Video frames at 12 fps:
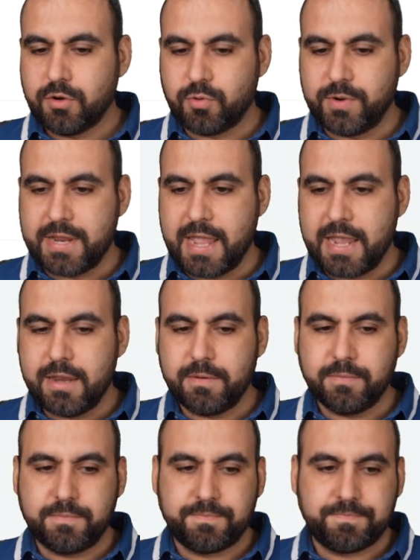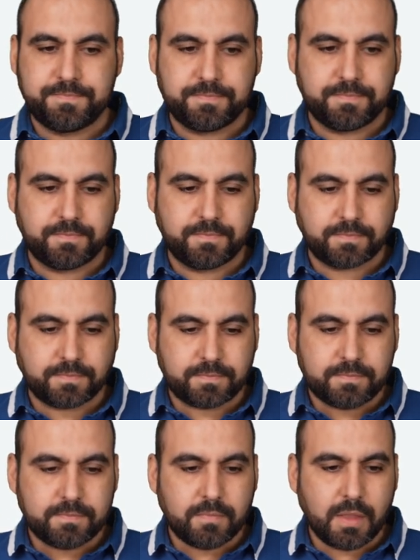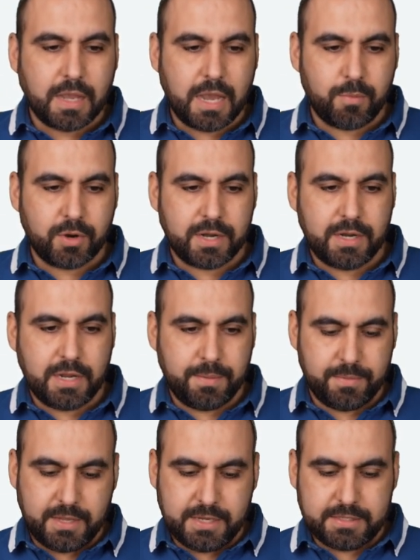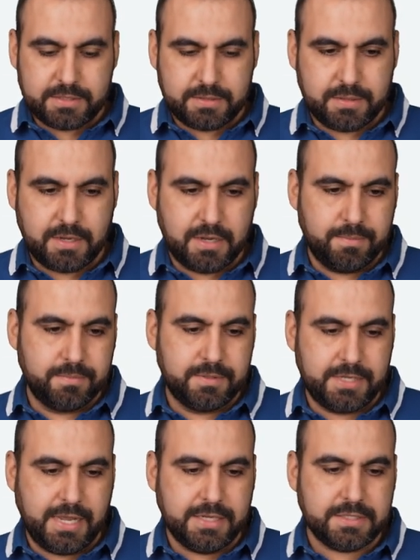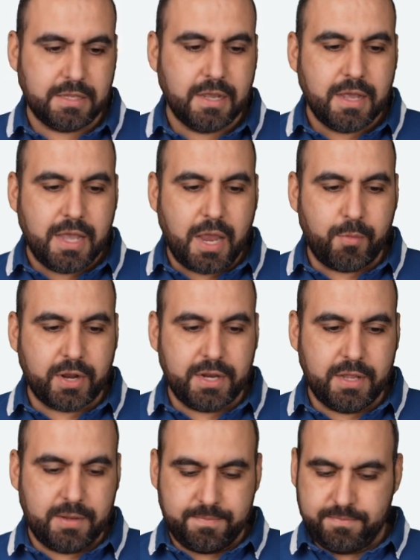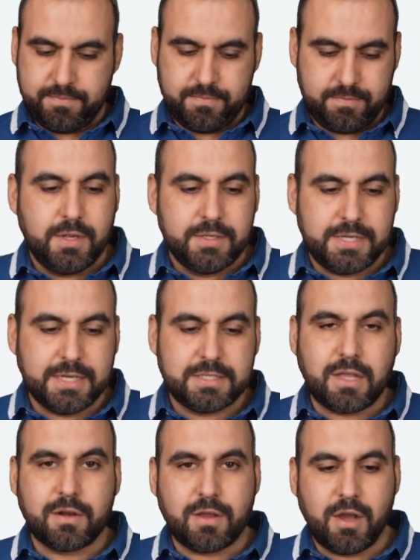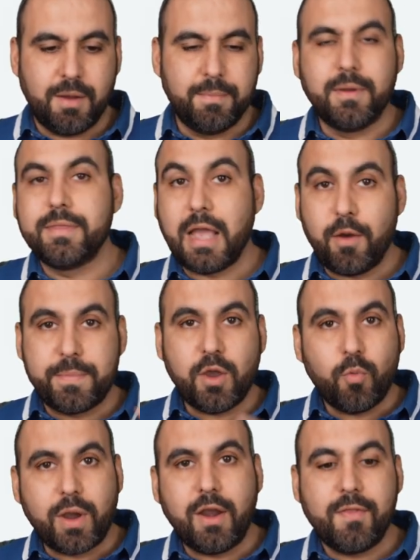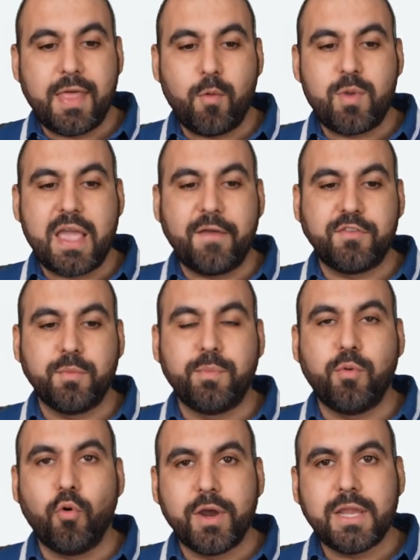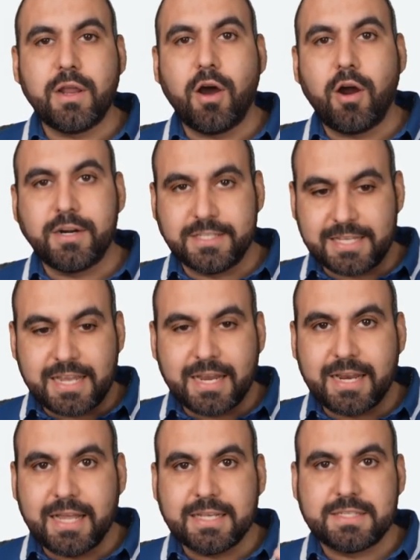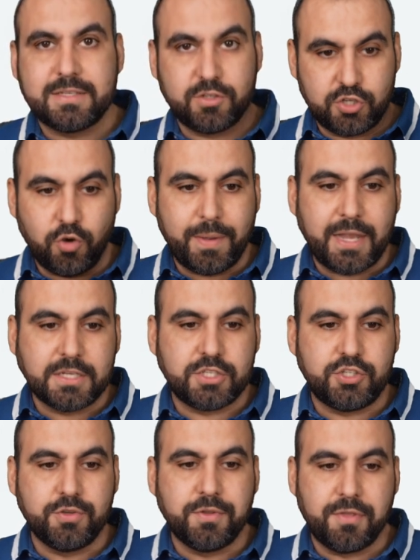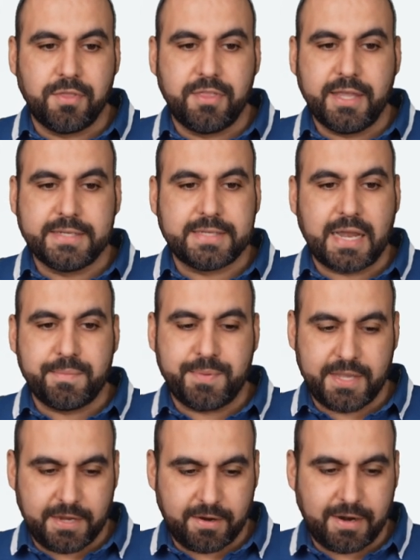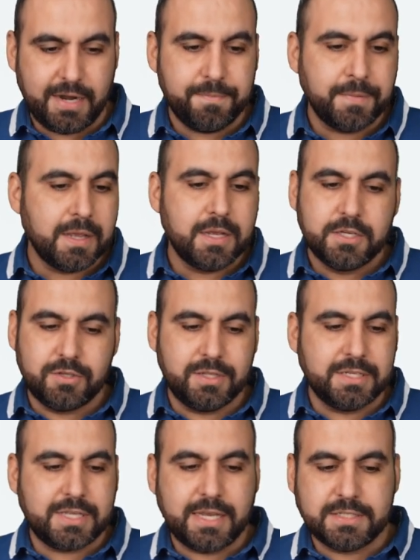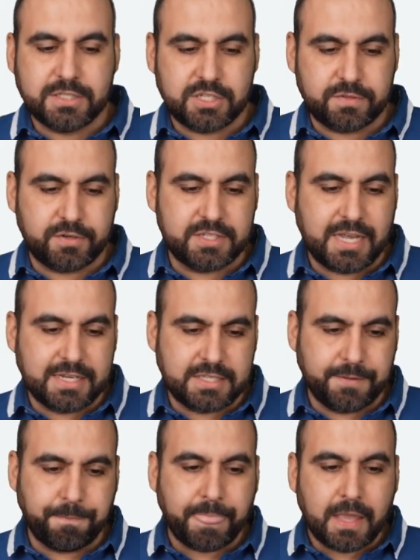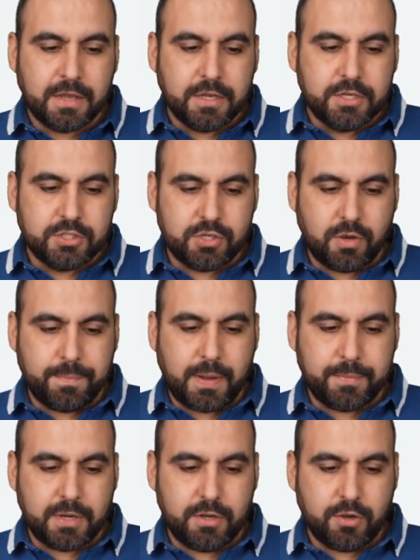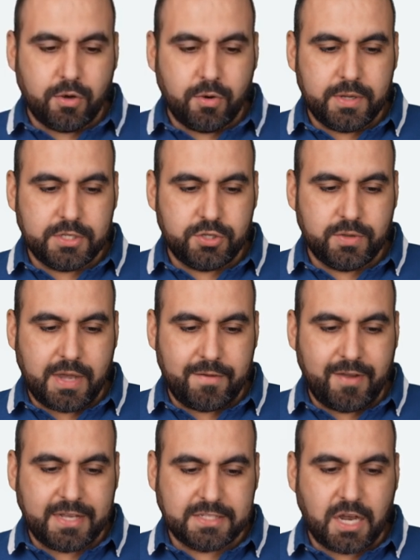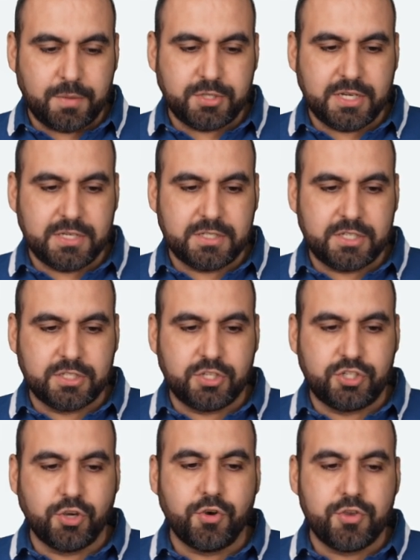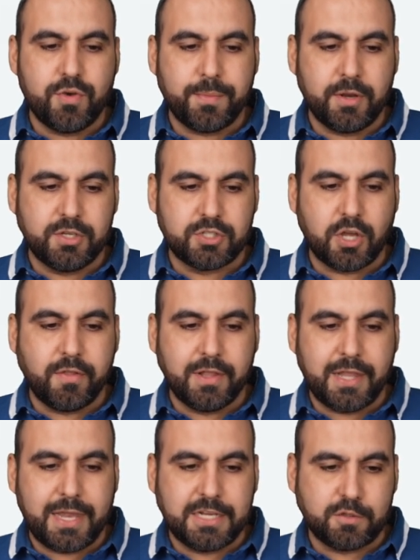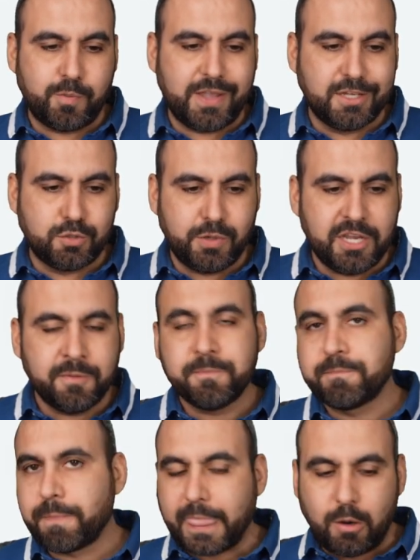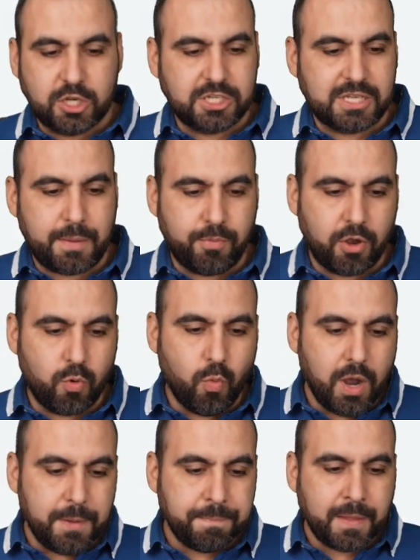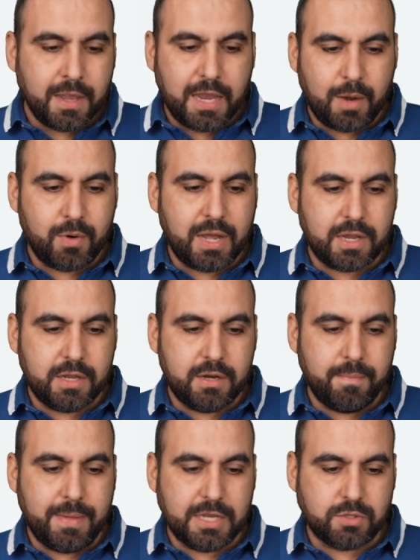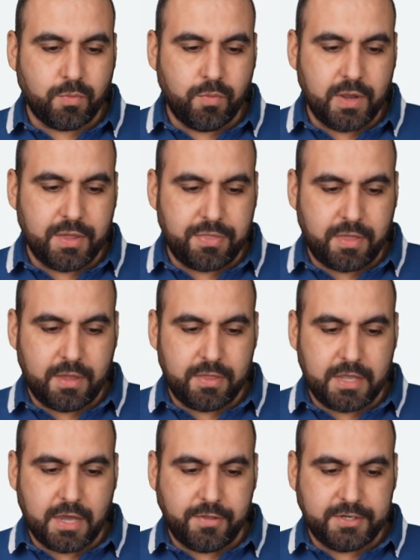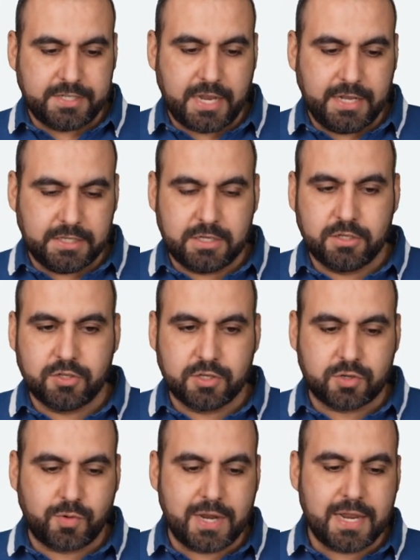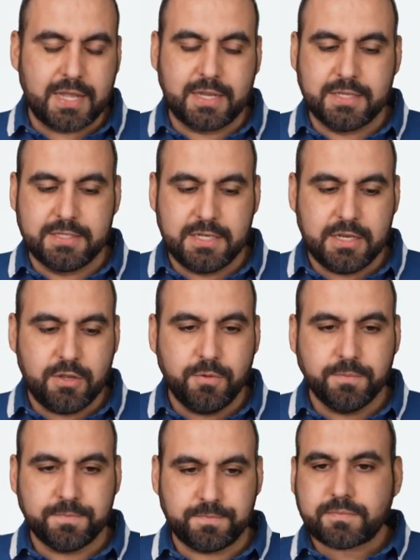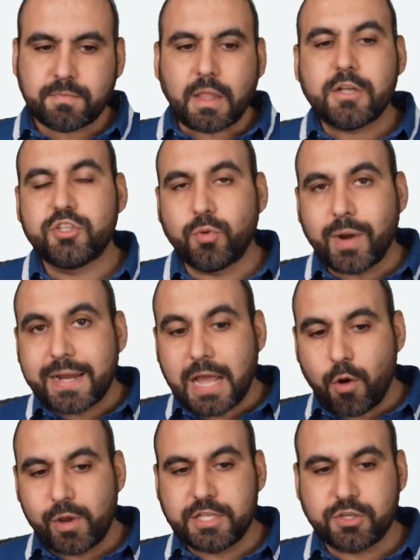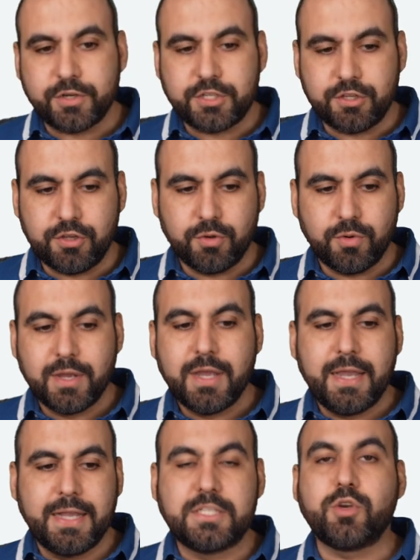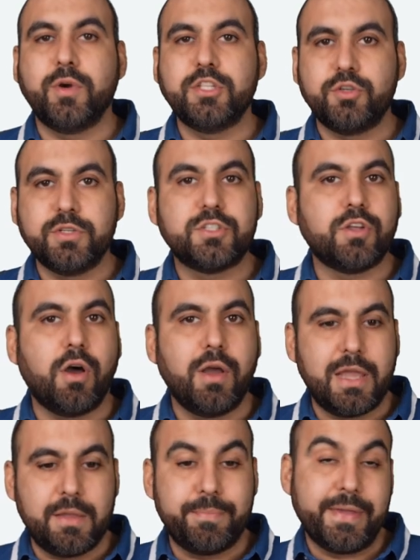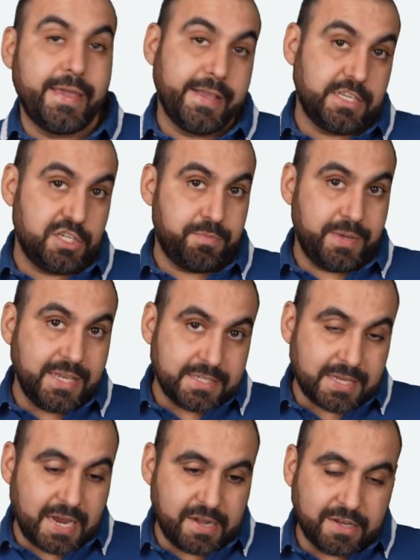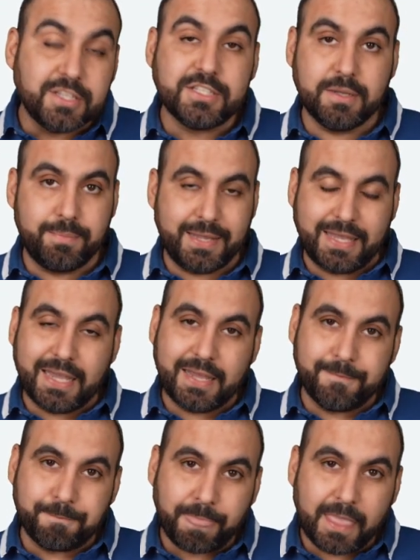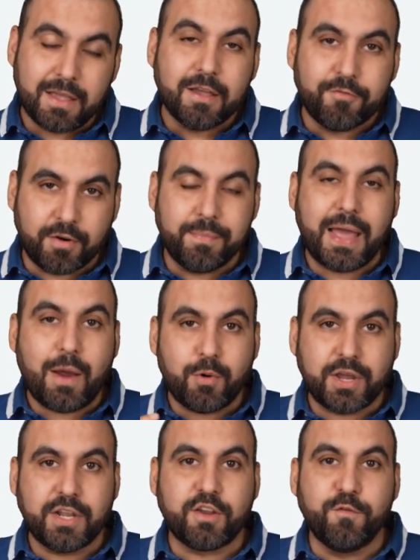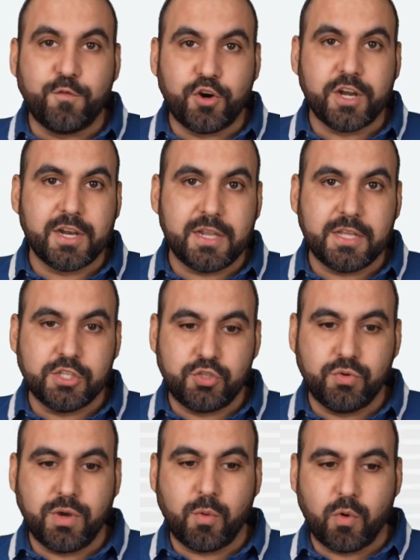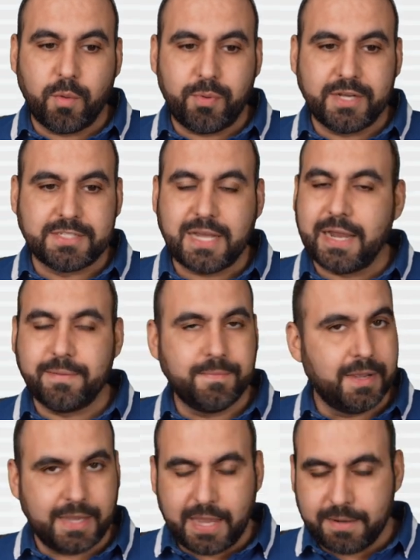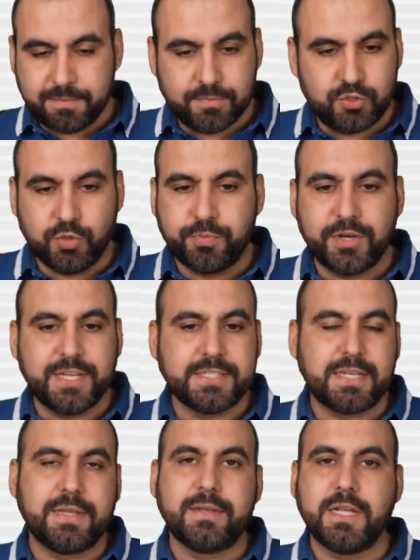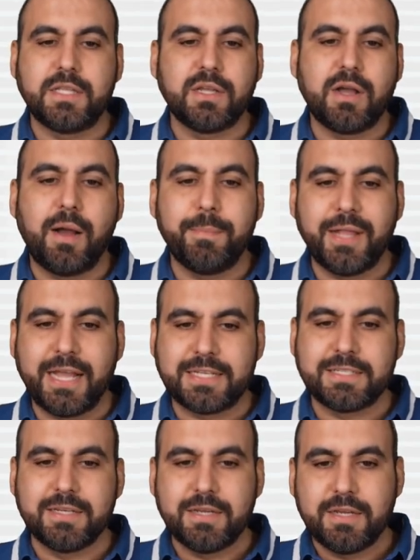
Create, and we're gonna name this um, Test, and we're gonna test dot com. Now be aware that we have to point our D N S domains to this I P, all right? So in this case, it's just for testing. So I'm, I'm gonna go into advanced options just to show you, I'm gonna install the latest P H P, which is eight point one, and we're not gonna mess with the other settings. So let's create and continue. So right now what it's going to do, it's going to install a P H P site to begin. From that, we're gonna convert it into a WordPress site. Again, super easy, nothing complex.